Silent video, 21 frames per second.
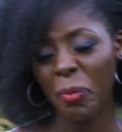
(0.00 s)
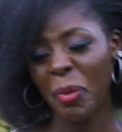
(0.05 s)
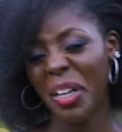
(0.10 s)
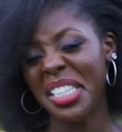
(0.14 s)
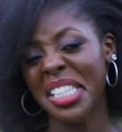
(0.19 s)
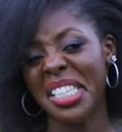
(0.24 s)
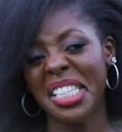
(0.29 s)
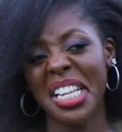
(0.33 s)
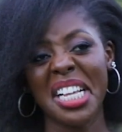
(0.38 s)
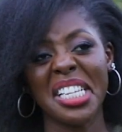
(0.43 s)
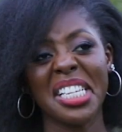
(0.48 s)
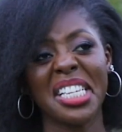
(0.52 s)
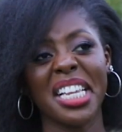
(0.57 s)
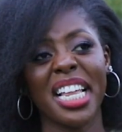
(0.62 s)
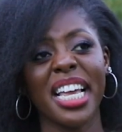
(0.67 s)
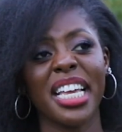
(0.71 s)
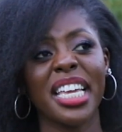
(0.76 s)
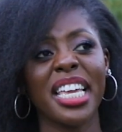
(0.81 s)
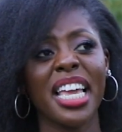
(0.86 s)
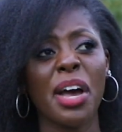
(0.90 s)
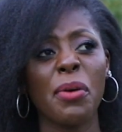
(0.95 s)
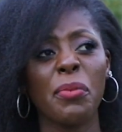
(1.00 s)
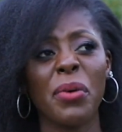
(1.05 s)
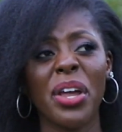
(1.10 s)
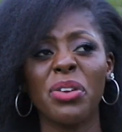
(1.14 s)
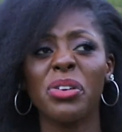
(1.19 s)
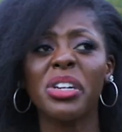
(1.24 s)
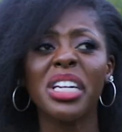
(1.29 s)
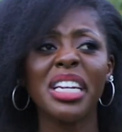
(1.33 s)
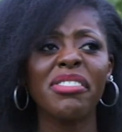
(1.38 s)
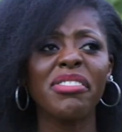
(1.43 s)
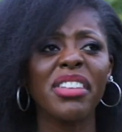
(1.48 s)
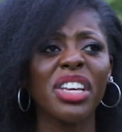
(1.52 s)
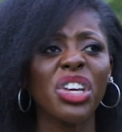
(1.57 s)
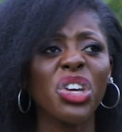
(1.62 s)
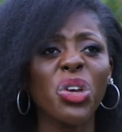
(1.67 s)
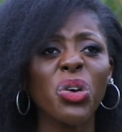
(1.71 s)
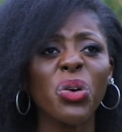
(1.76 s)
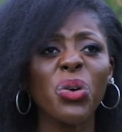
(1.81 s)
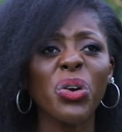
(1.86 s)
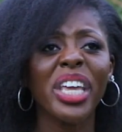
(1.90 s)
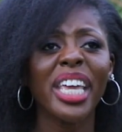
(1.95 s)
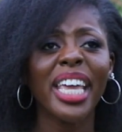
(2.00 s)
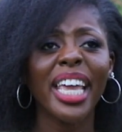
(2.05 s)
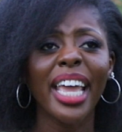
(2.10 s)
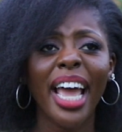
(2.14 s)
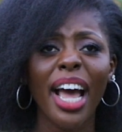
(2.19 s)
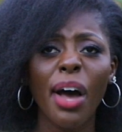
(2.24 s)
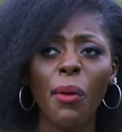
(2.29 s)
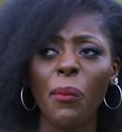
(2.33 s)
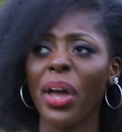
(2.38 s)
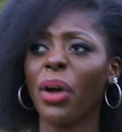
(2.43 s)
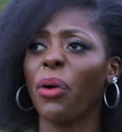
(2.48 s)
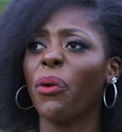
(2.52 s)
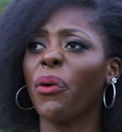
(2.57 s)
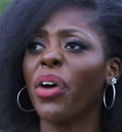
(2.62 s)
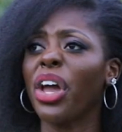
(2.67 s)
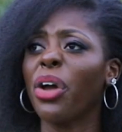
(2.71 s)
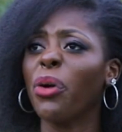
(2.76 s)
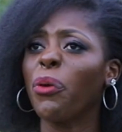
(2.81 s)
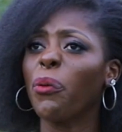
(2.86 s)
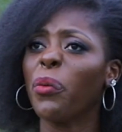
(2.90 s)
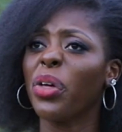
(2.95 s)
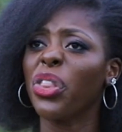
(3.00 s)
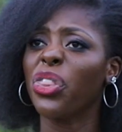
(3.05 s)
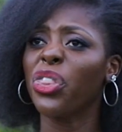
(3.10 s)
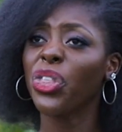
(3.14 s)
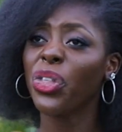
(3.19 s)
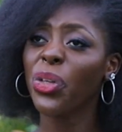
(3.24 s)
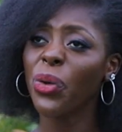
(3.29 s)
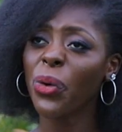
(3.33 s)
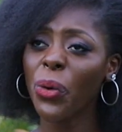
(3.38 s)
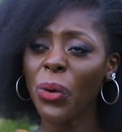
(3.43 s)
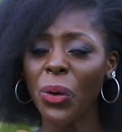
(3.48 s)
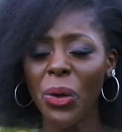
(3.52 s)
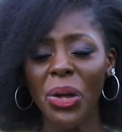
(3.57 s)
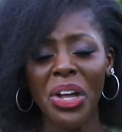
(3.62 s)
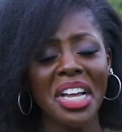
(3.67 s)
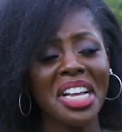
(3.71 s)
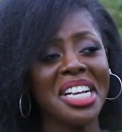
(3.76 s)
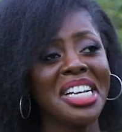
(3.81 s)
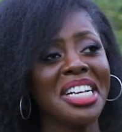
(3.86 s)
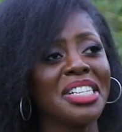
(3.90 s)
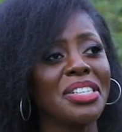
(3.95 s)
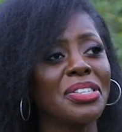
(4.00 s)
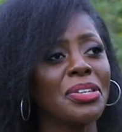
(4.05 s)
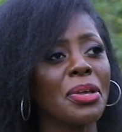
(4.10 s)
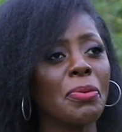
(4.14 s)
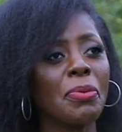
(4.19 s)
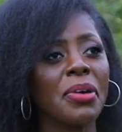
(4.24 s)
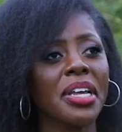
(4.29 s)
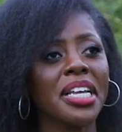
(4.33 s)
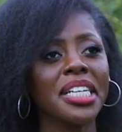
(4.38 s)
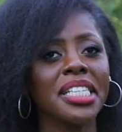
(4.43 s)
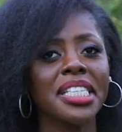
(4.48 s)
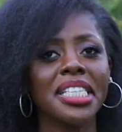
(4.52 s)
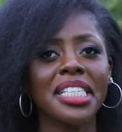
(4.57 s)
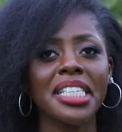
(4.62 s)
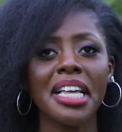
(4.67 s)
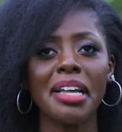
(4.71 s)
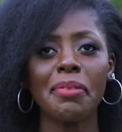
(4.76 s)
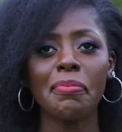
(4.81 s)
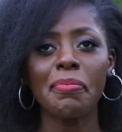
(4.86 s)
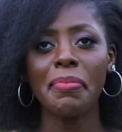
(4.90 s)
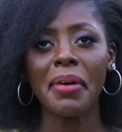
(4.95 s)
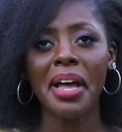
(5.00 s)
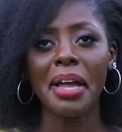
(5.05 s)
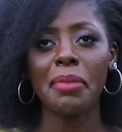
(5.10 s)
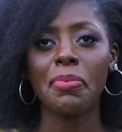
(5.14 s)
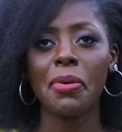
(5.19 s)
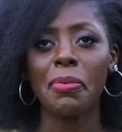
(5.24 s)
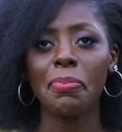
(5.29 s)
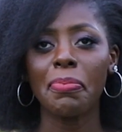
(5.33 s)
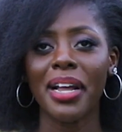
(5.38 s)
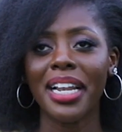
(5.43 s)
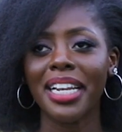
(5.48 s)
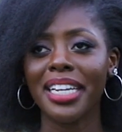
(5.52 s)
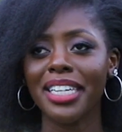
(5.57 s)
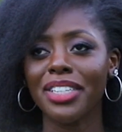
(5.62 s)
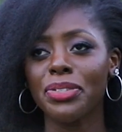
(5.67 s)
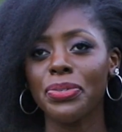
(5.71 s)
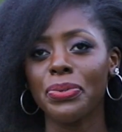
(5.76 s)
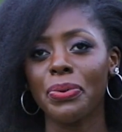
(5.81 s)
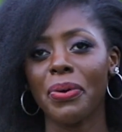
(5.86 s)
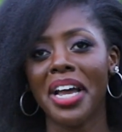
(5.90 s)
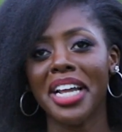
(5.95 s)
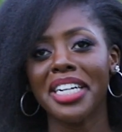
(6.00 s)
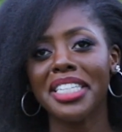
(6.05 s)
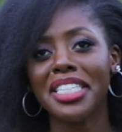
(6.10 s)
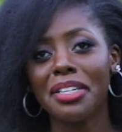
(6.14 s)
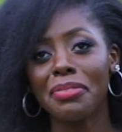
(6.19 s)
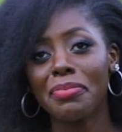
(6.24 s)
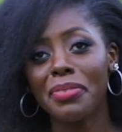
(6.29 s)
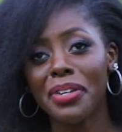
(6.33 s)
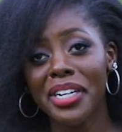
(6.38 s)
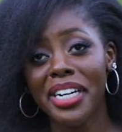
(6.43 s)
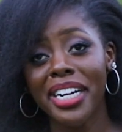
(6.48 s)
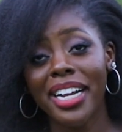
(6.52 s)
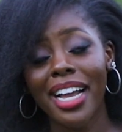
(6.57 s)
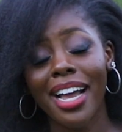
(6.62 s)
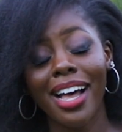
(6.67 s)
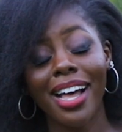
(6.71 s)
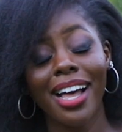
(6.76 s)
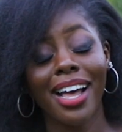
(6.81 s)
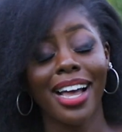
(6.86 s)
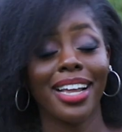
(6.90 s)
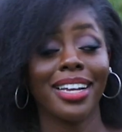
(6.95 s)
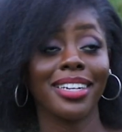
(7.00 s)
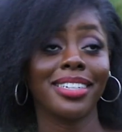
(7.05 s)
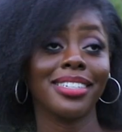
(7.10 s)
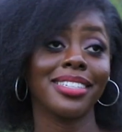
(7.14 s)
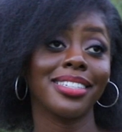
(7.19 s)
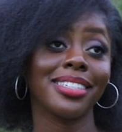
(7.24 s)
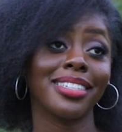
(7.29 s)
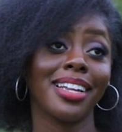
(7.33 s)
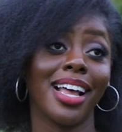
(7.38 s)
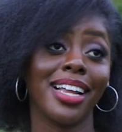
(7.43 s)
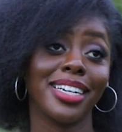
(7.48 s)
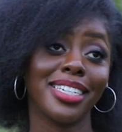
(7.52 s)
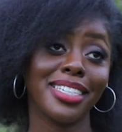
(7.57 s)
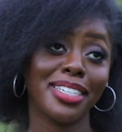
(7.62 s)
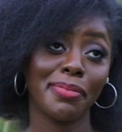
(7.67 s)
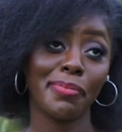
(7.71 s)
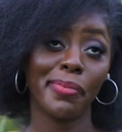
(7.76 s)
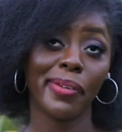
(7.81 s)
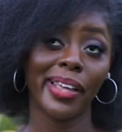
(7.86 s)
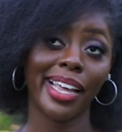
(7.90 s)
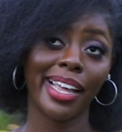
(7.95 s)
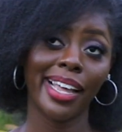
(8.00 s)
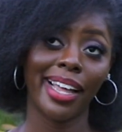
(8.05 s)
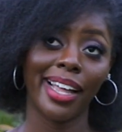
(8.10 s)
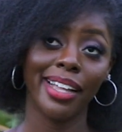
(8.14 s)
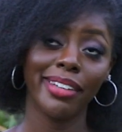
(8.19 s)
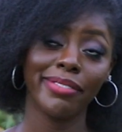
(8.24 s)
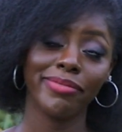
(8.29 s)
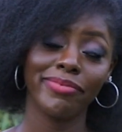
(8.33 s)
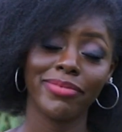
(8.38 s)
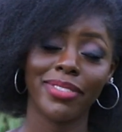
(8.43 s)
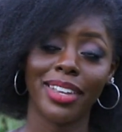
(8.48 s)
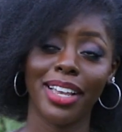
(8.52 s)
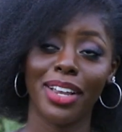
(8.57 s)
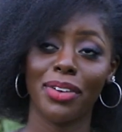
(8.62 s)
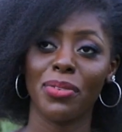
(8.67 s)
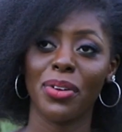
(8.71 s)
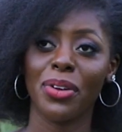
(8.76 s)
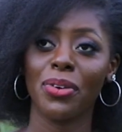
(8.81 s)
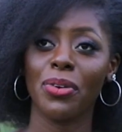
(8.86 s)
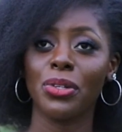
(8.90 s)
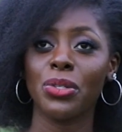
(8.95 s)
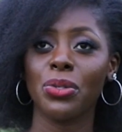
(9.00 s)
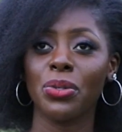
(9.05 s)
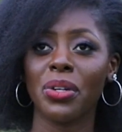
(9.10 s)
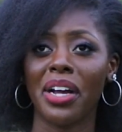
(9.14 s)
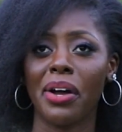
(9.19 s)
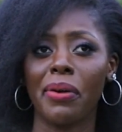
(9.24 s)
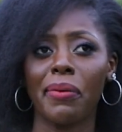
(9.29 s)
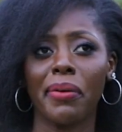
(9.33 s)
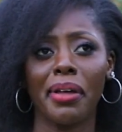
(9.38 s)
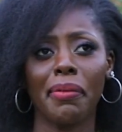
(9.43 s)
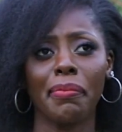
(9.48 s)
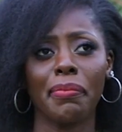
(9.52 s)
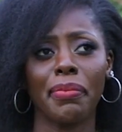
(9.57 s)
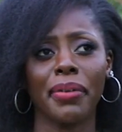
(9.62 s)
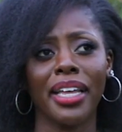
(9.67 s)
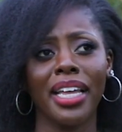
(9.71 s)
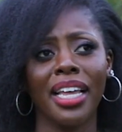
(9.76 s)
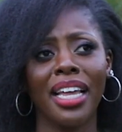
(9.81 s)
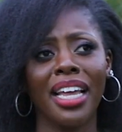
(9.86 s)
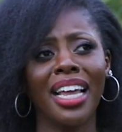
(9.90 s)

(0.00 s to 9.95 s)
My sister is like, yeah, we're not leaving you here, we're going with you. So we said bye properly to Auntie Miria and Auntie Baker and we go to Kawempe.